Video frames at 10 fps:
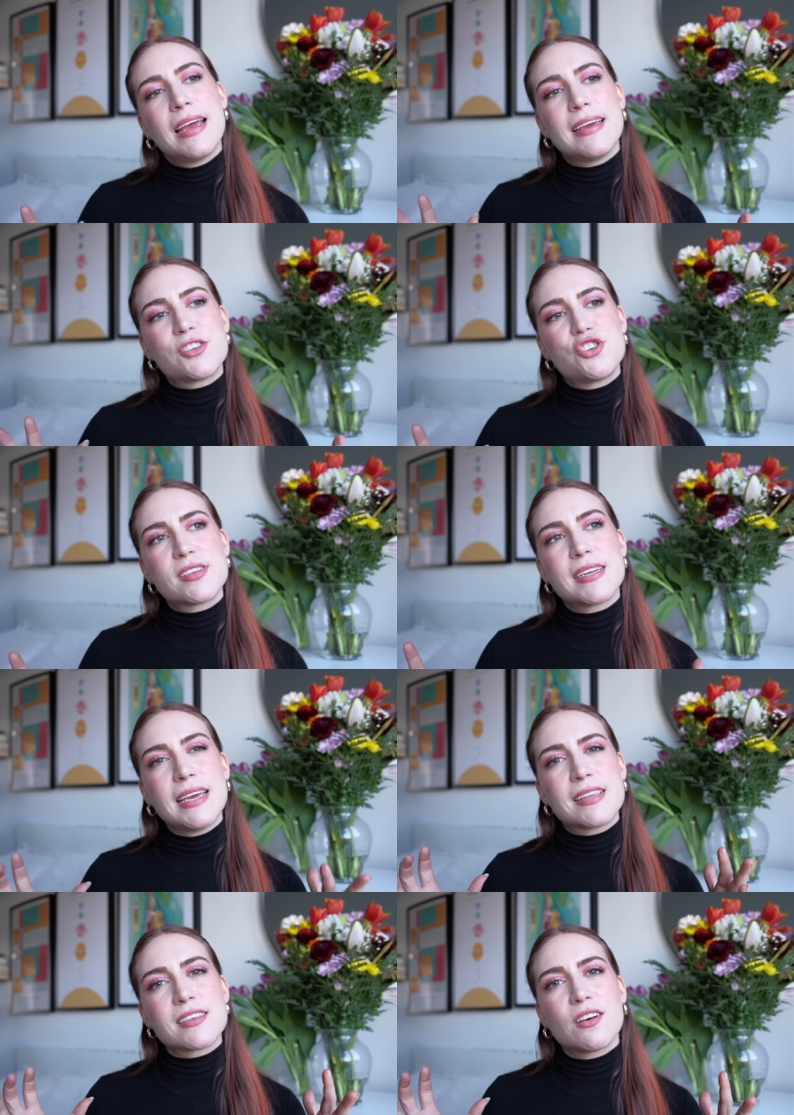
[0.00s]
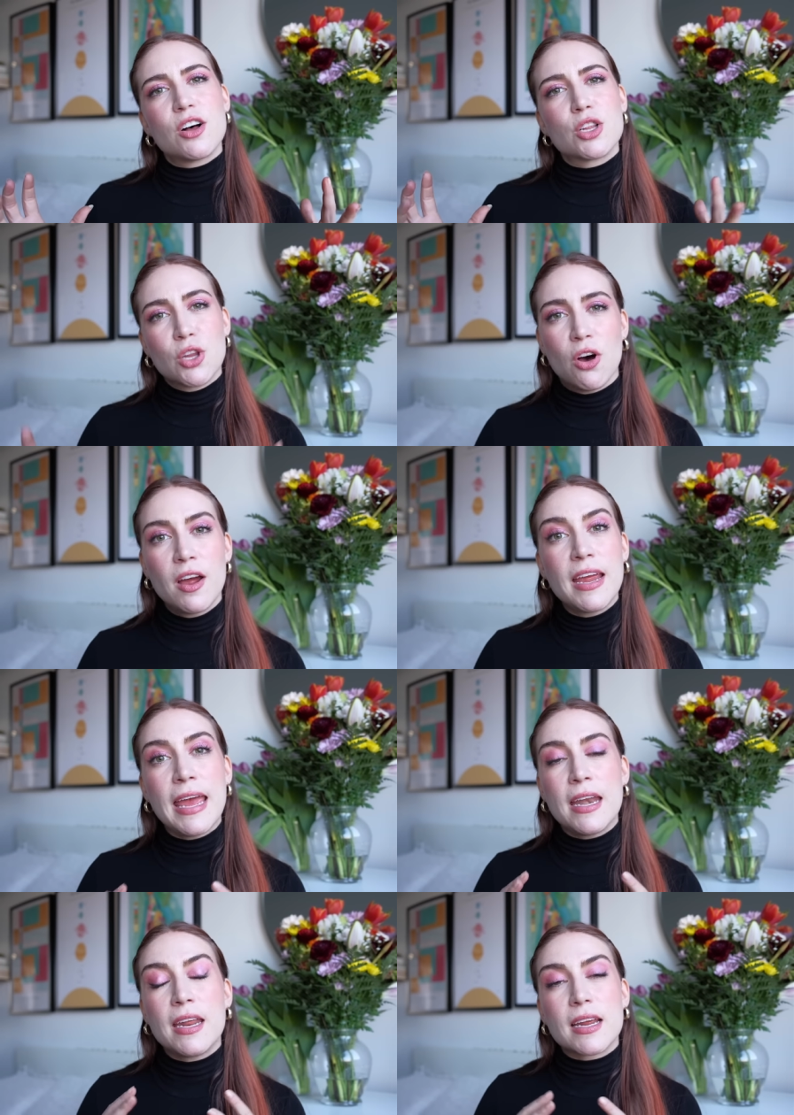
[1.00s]
it's just it's a lot
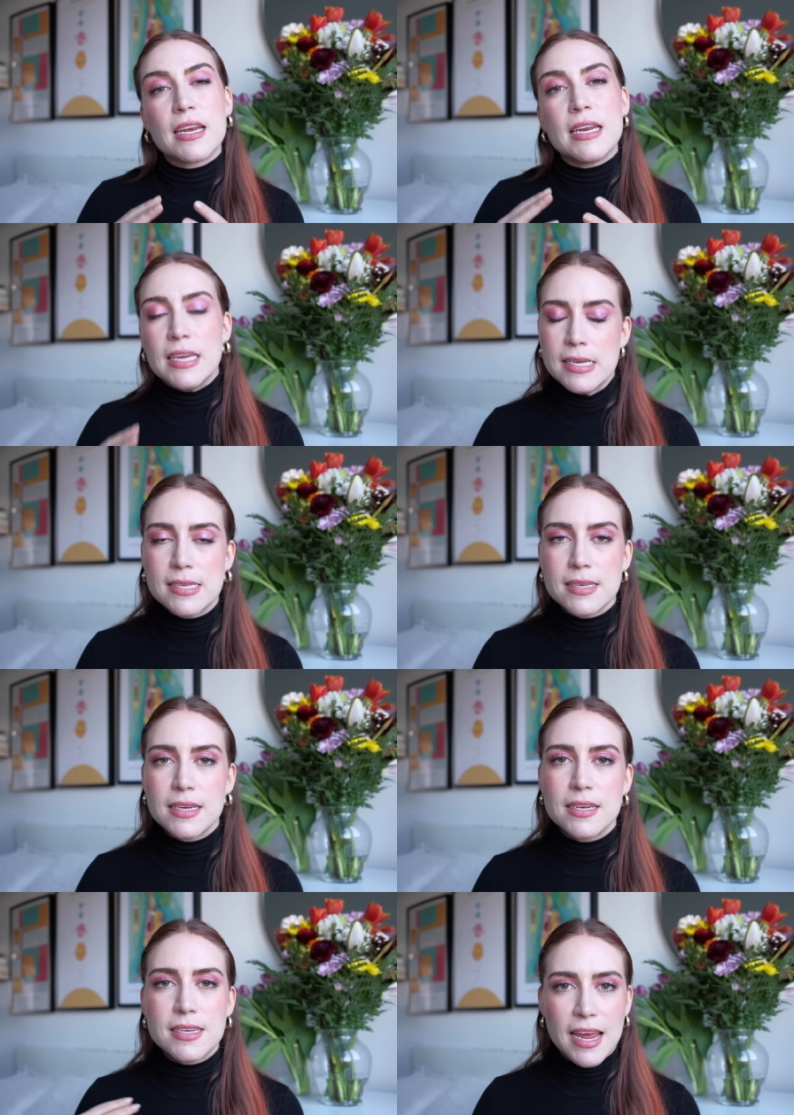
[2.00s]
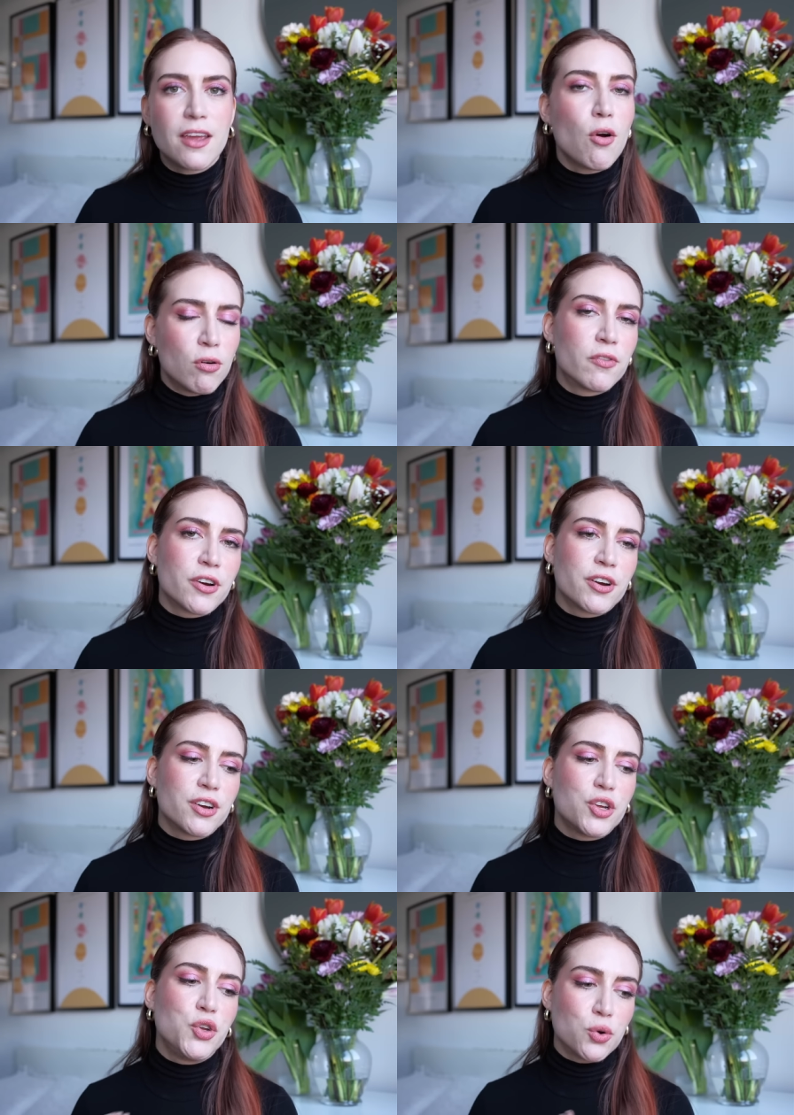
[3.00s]
and it can easily take over
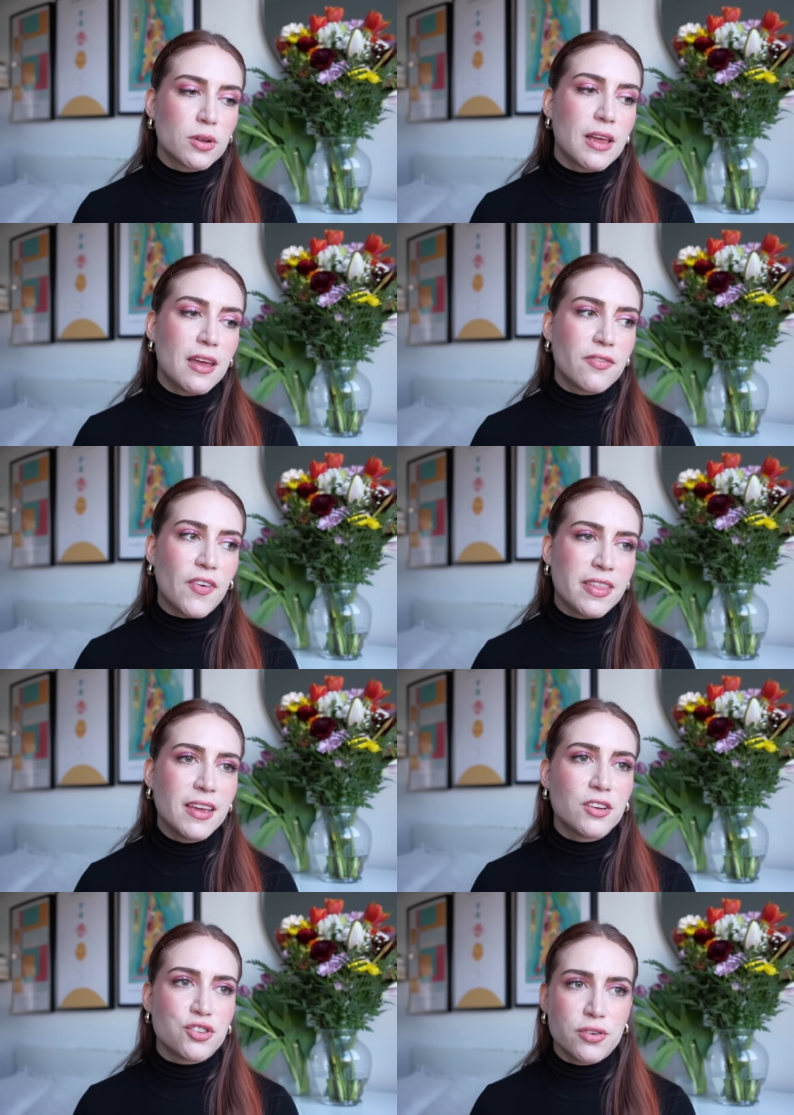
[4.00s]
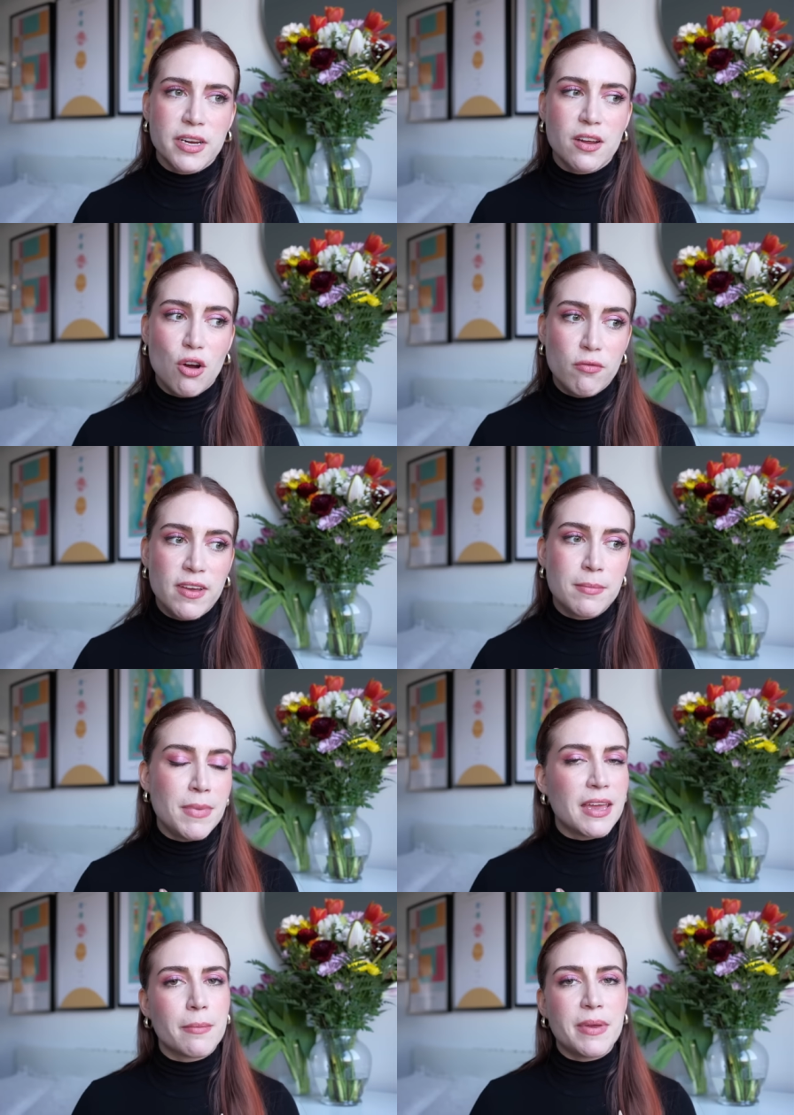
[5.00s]
your life i think during covid
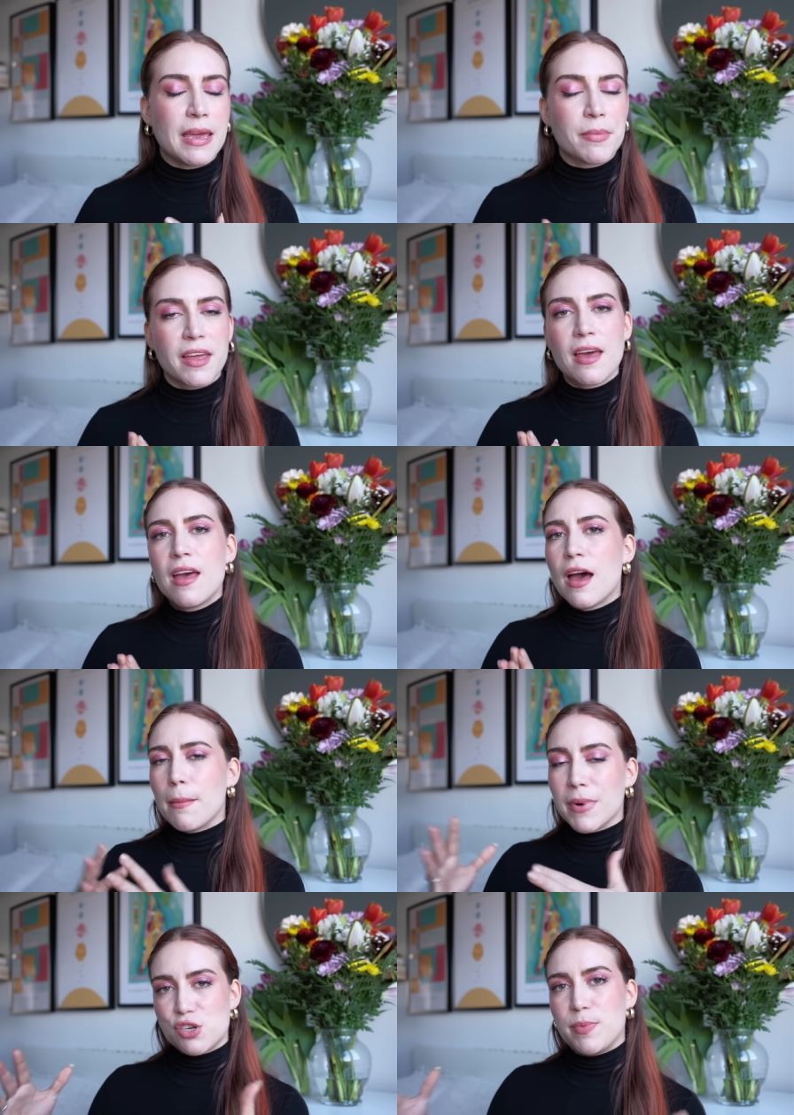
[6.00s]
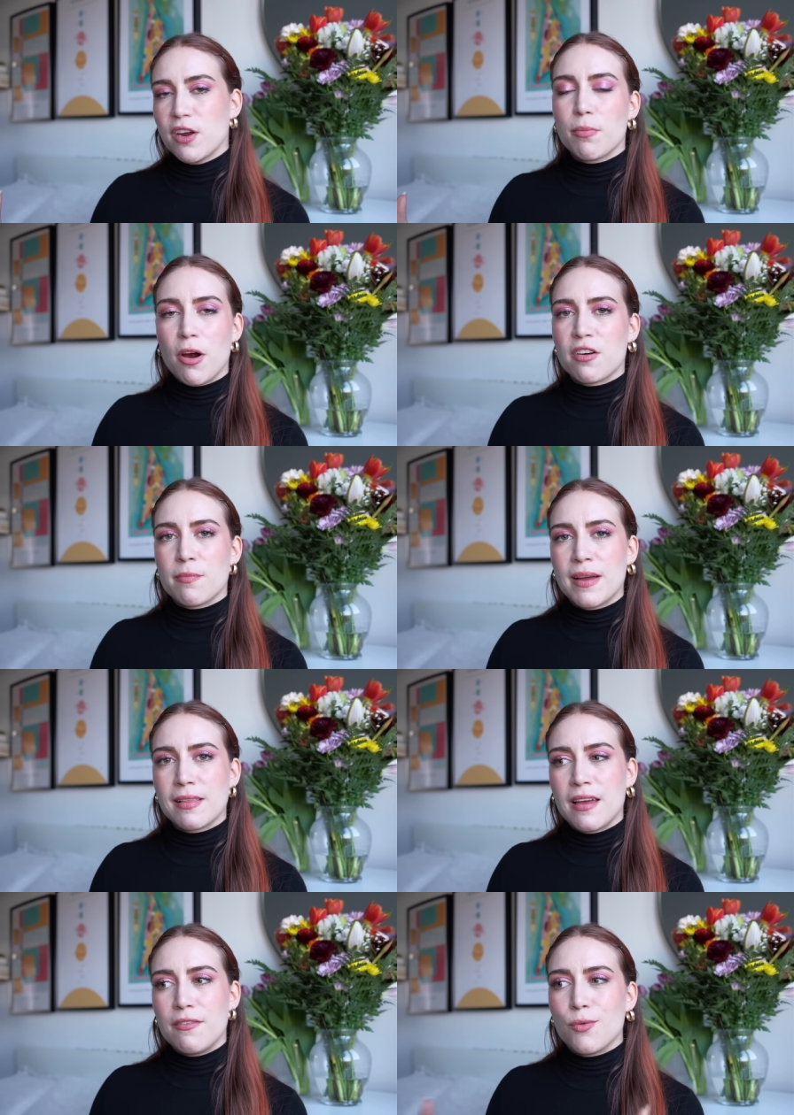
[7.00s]
makeup became like a much bigger part of my
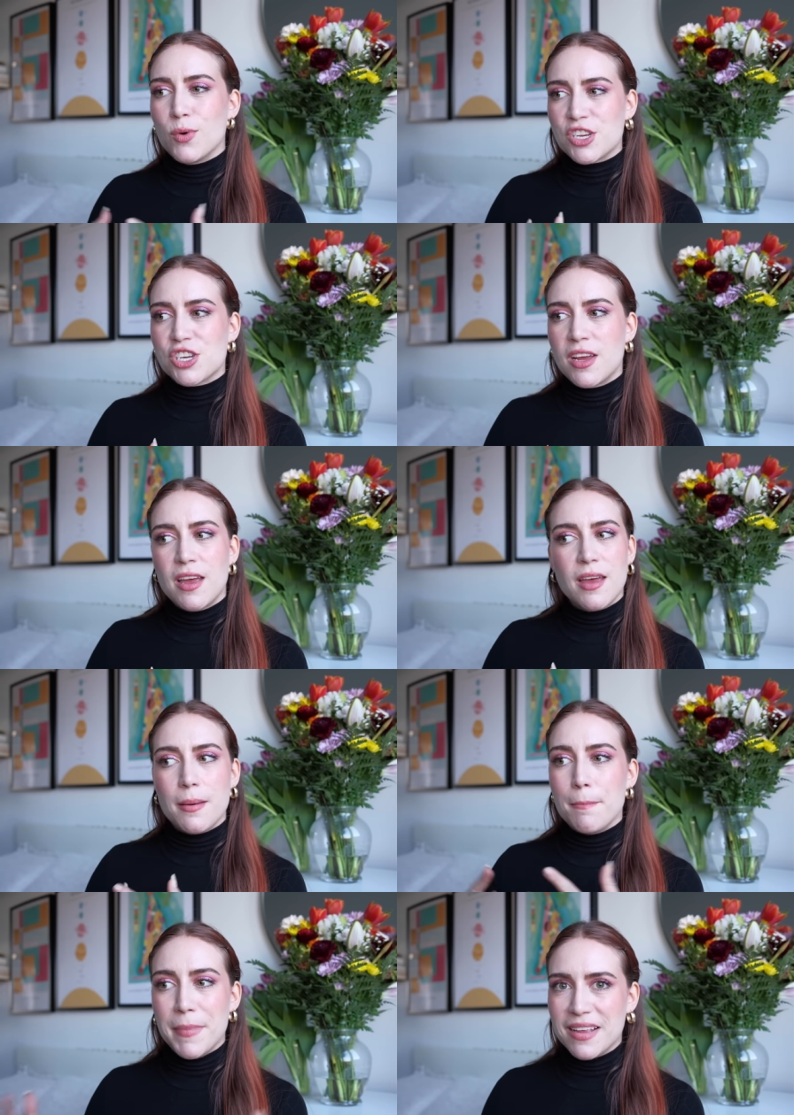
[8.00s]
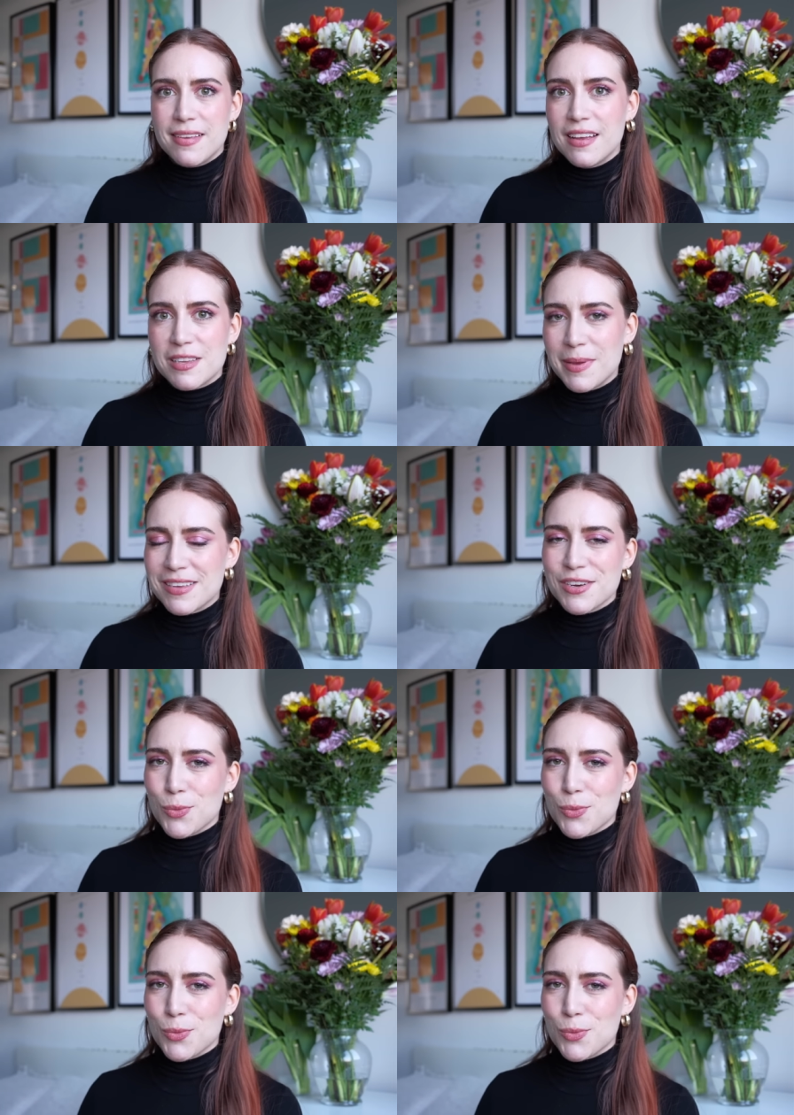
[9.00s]
life which made sense because there